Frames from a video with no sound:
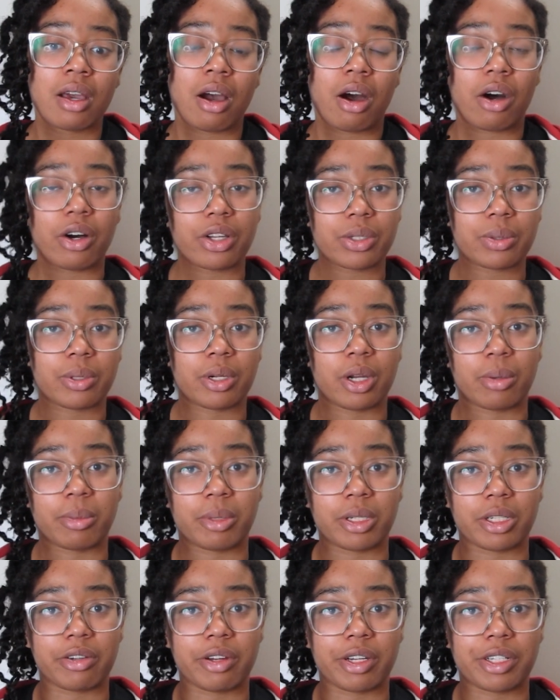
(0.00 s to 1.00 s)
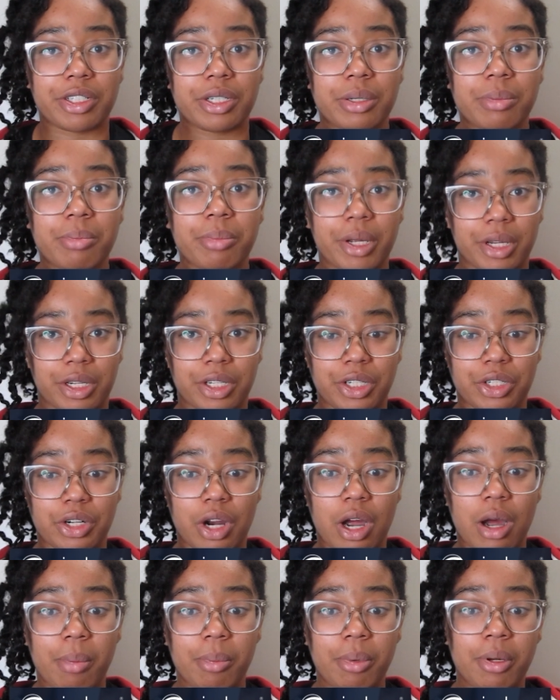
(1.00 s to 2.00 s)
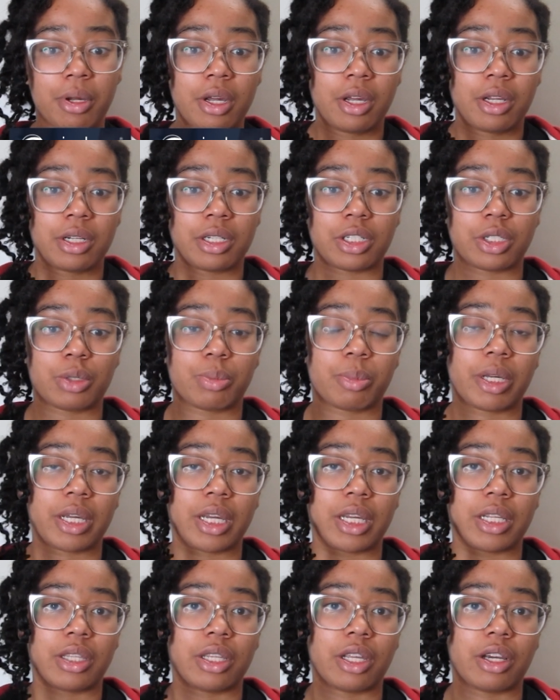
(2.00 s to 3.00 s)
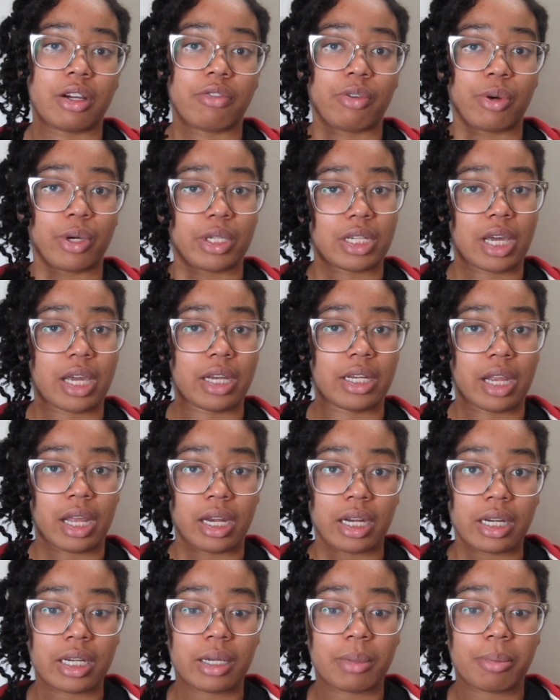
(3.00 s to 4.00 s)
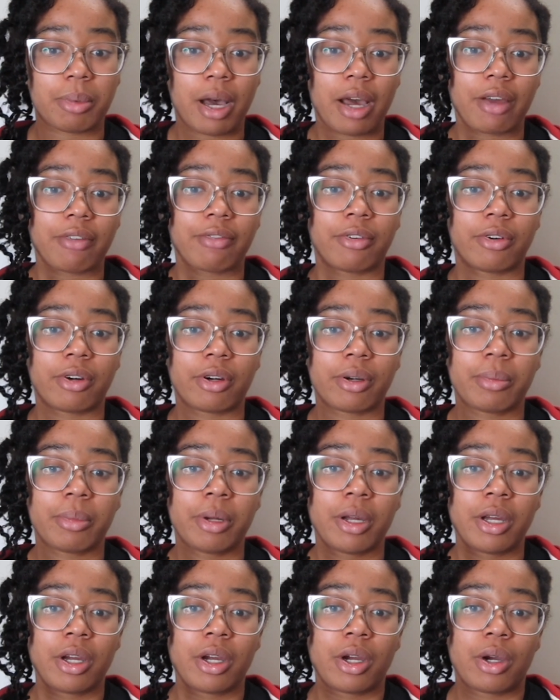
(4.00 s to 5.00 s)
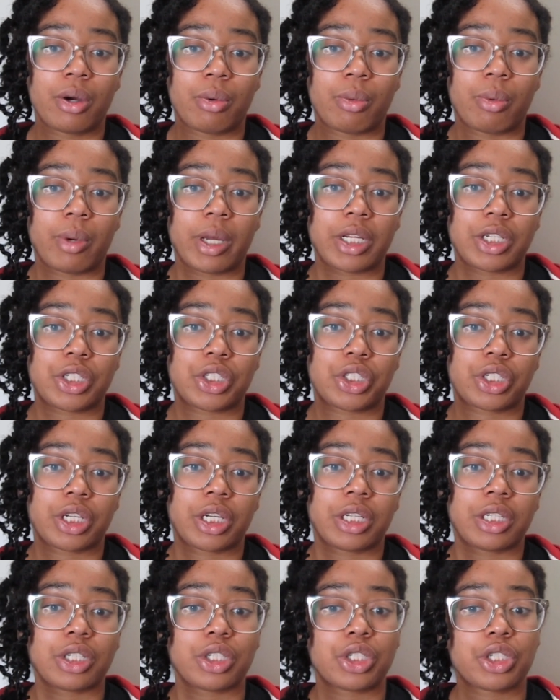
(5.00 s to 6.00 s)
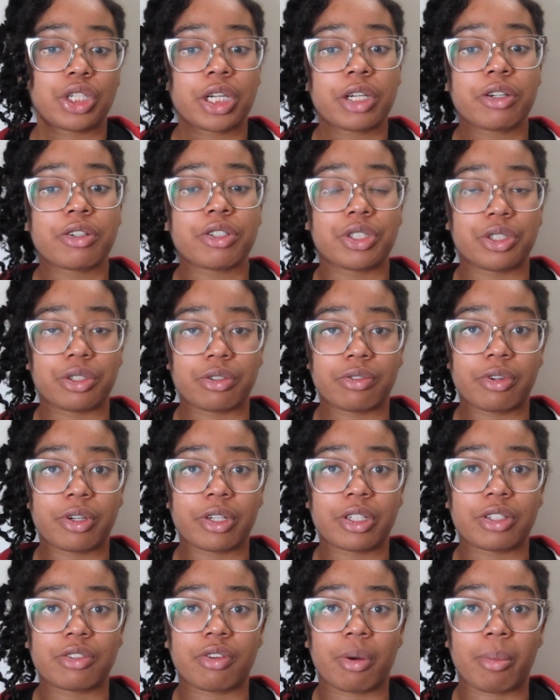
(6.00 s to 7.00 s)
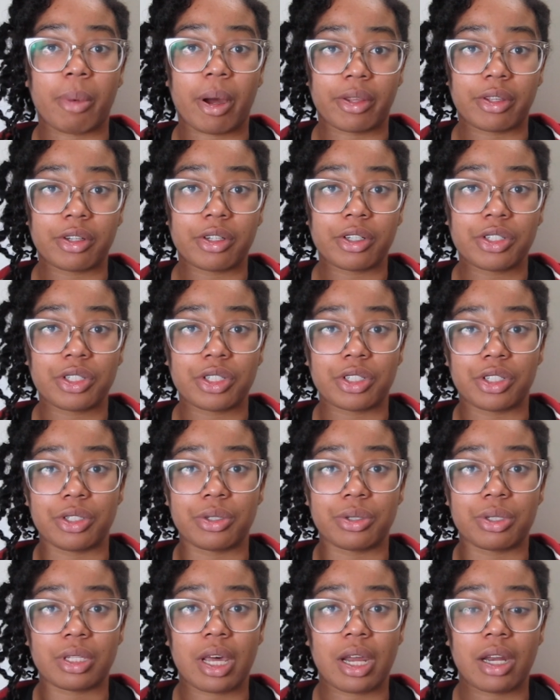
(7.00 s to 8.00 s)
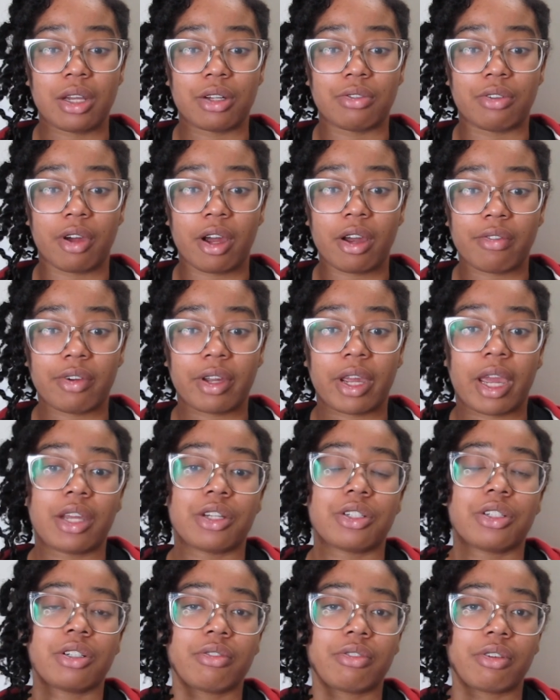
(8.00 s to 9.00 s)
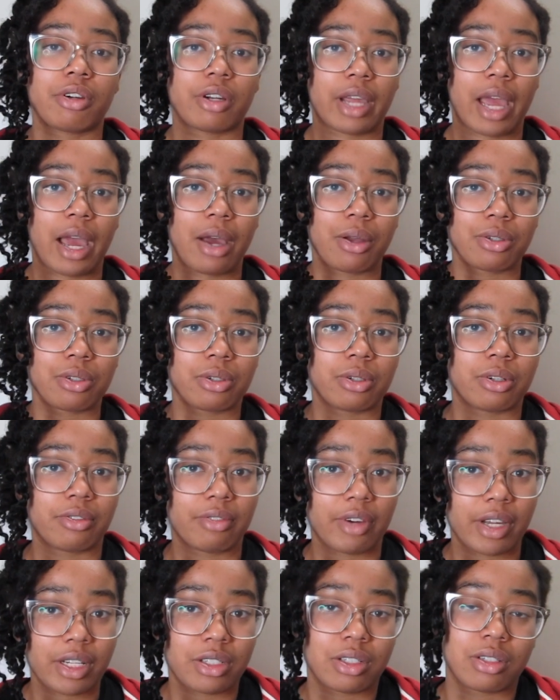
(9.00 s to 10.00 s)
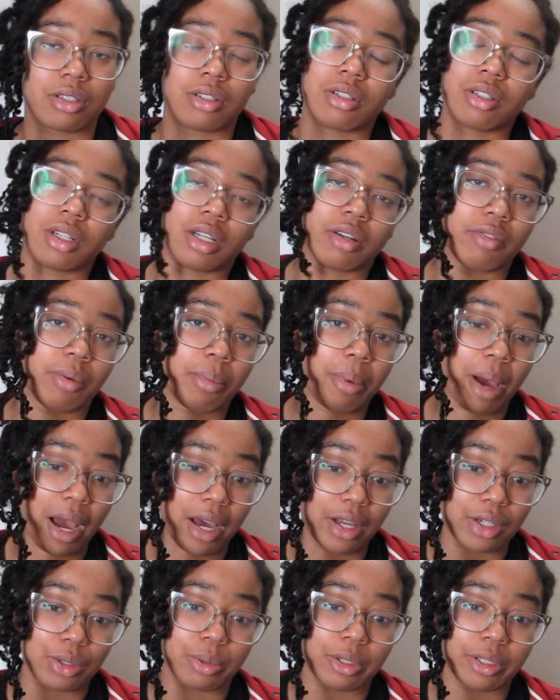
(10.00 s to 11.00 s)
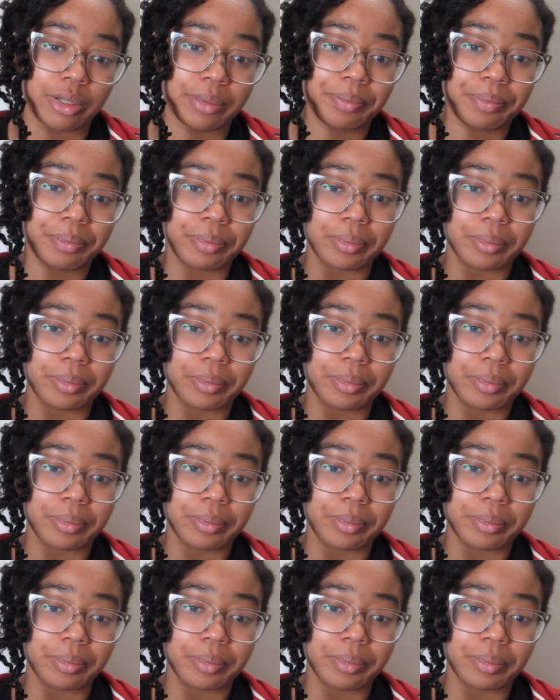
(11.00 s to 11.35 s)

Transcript: Also in home integration, Pindrop displayed their voice identity platform, which can distinguish your voice from others and use that as verification for accounts or devices instead of a password.